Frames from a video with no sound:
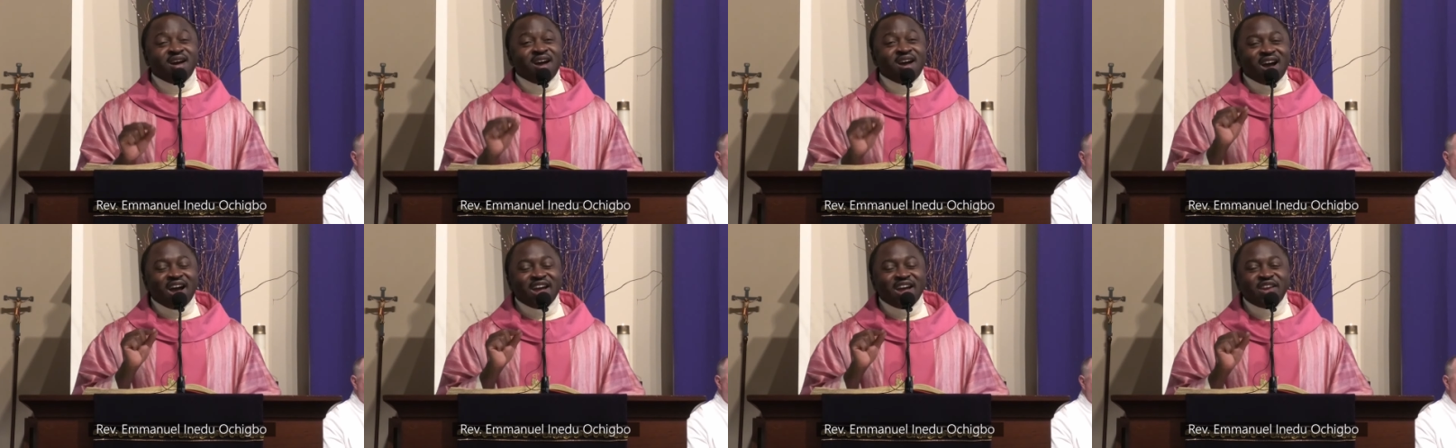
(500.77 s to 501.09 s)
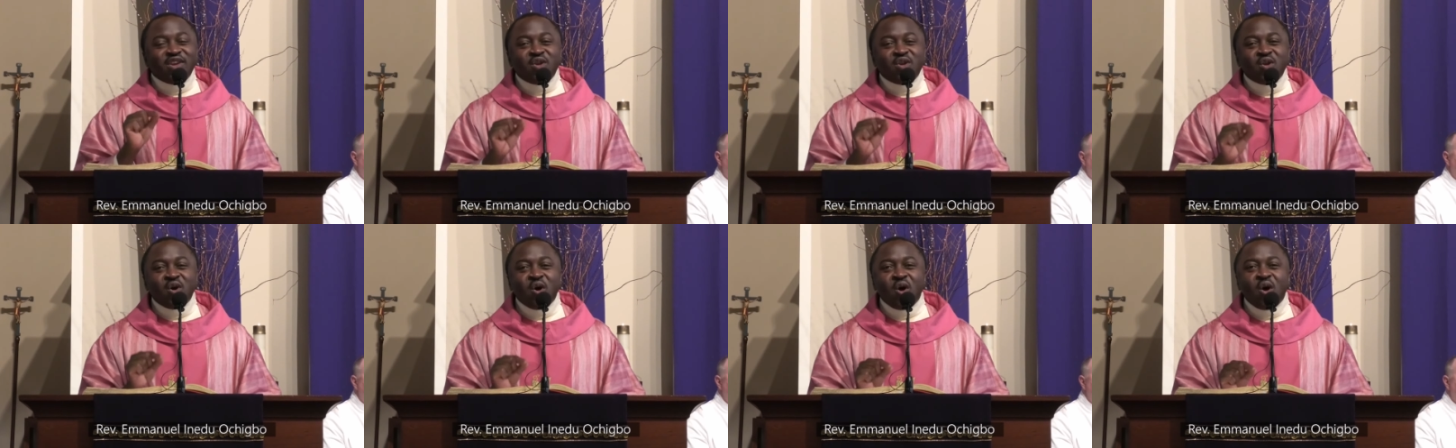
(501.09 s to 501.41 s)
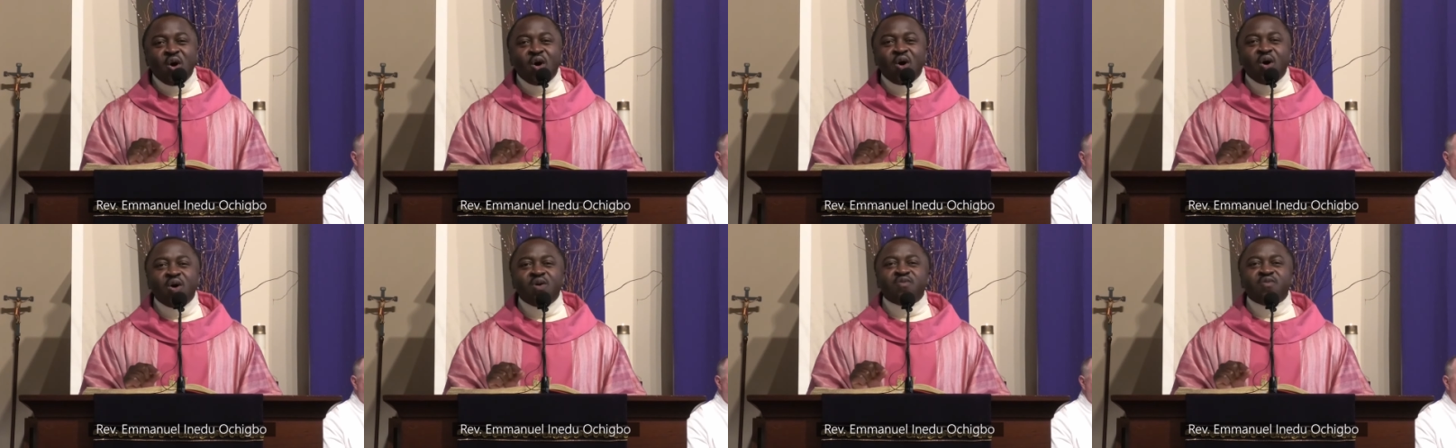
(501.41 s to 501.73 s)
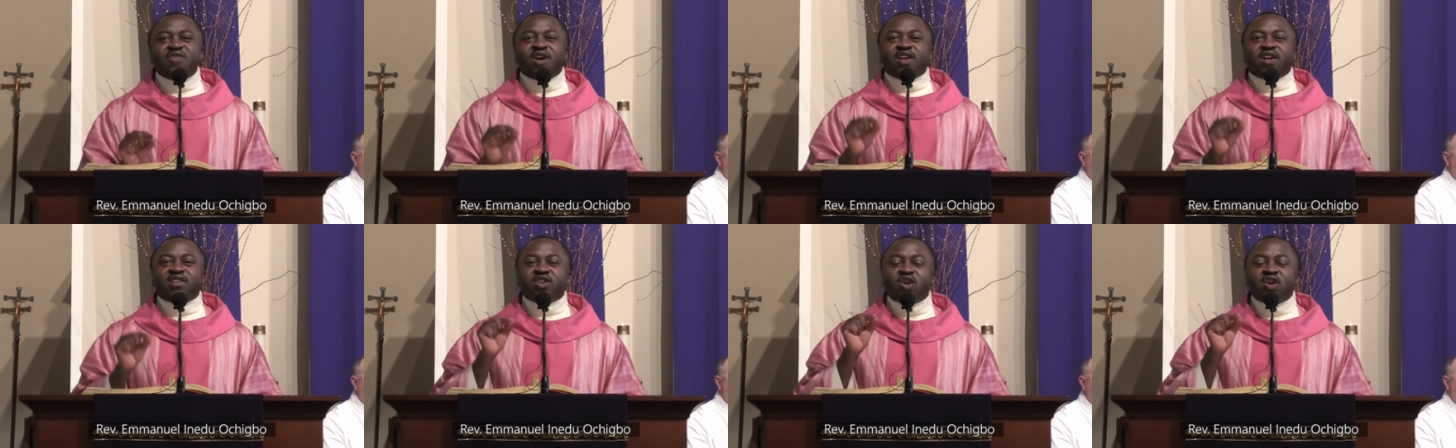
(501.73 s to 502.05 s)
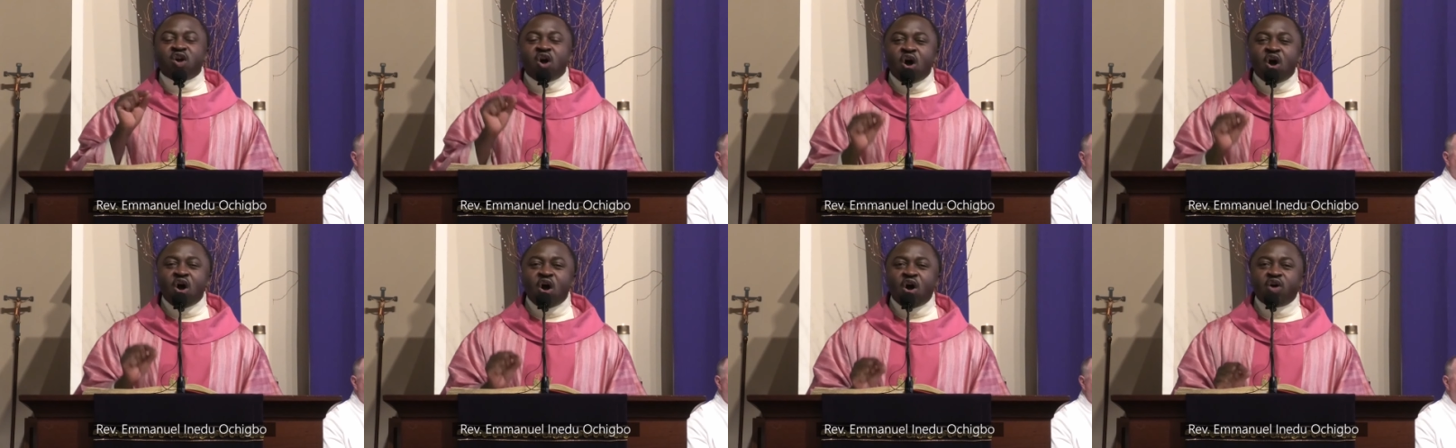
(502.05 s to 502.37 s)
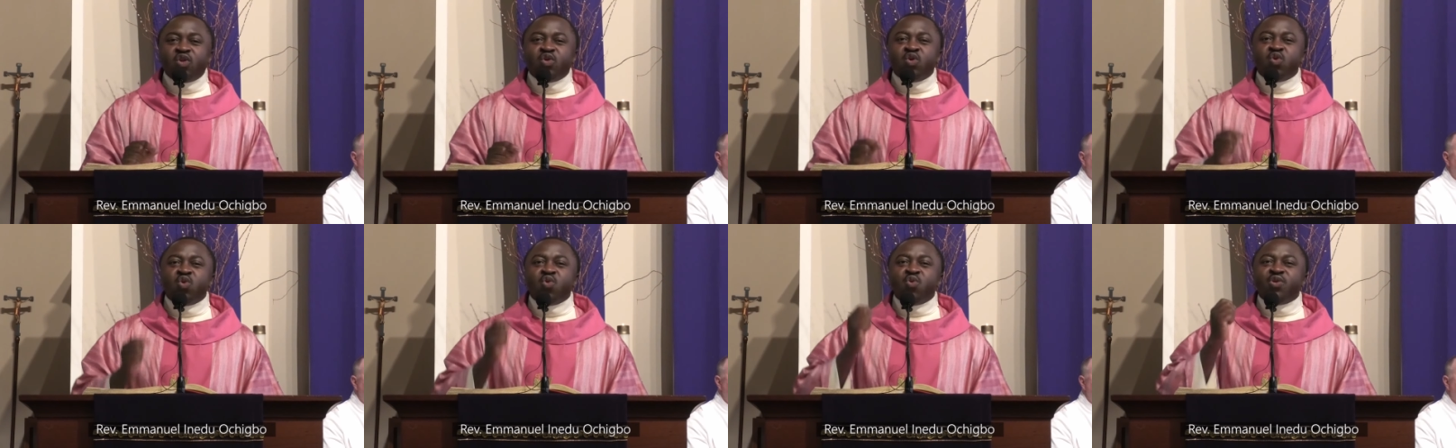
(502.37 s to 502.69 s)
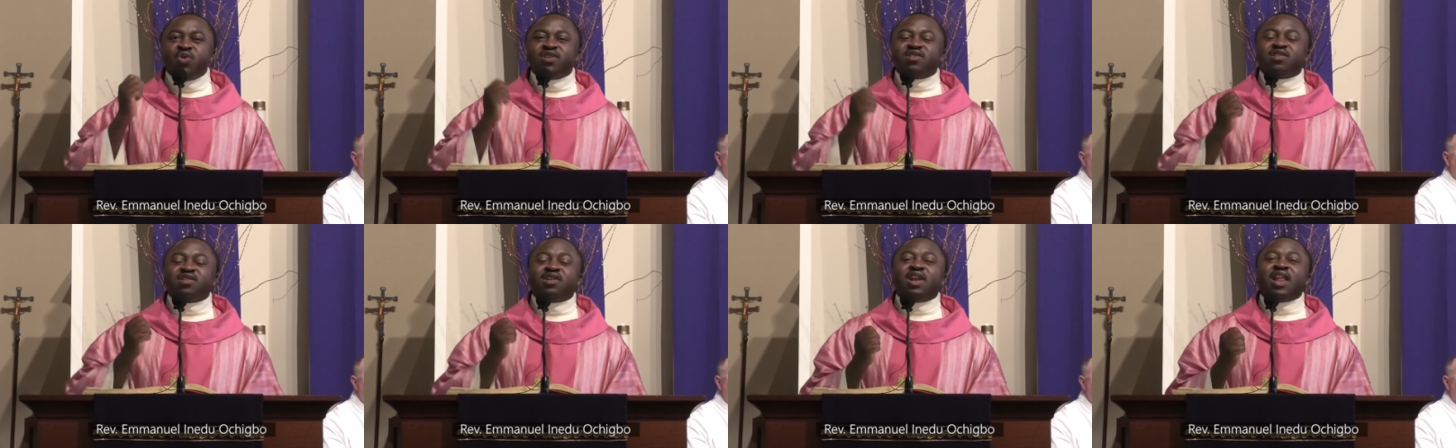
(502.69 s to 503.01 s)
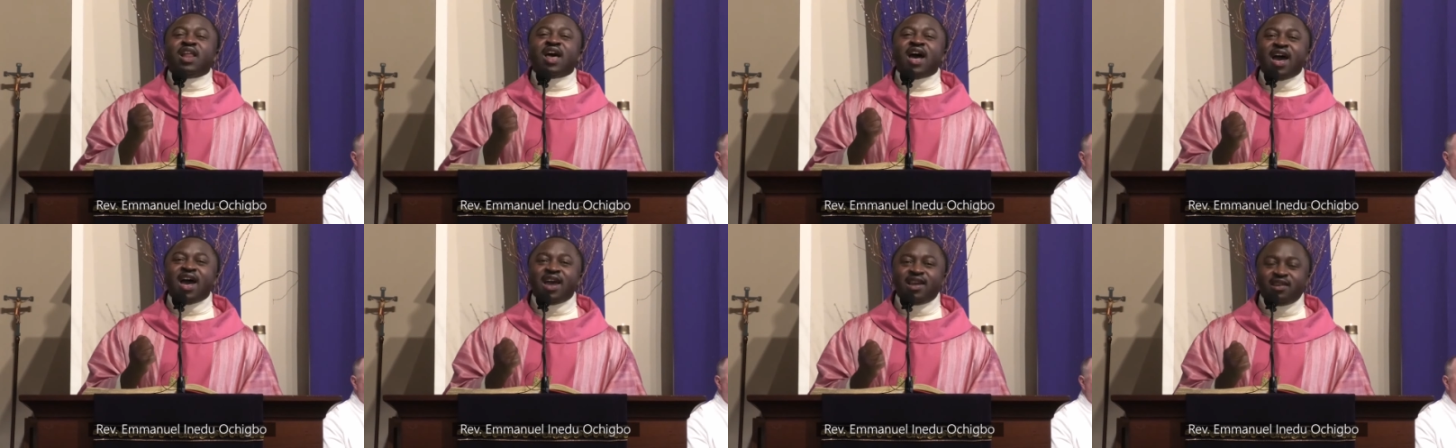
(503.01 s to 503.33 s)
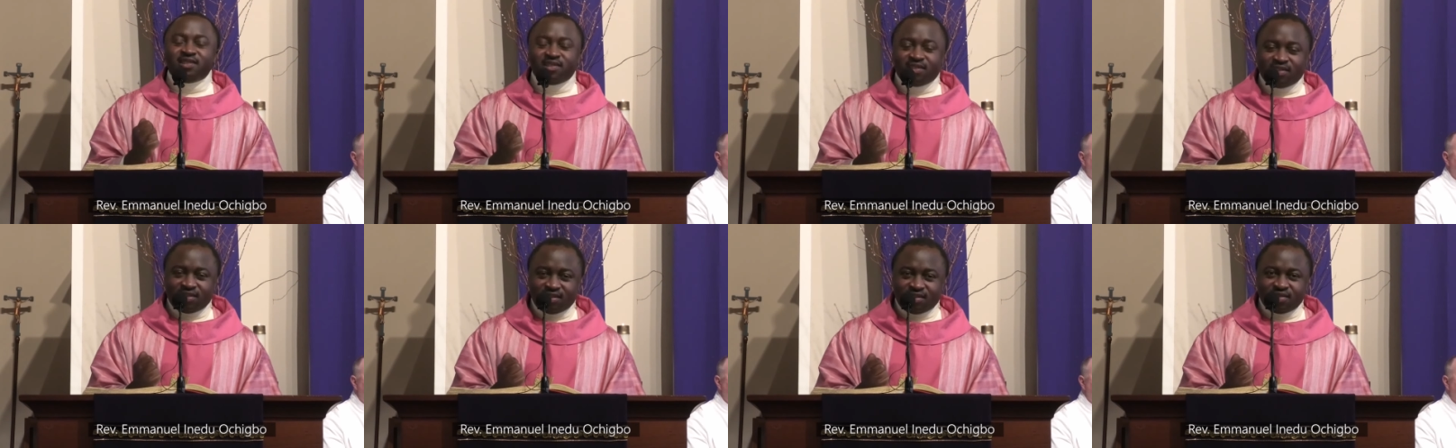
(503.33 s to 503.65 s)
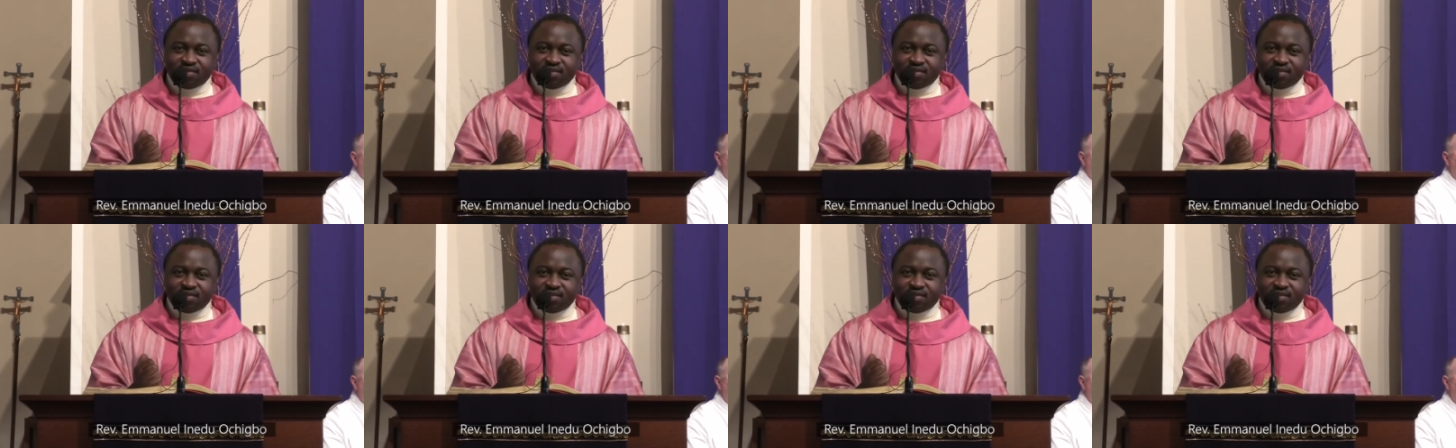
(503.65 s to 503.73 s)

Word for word: I know that God, who is light,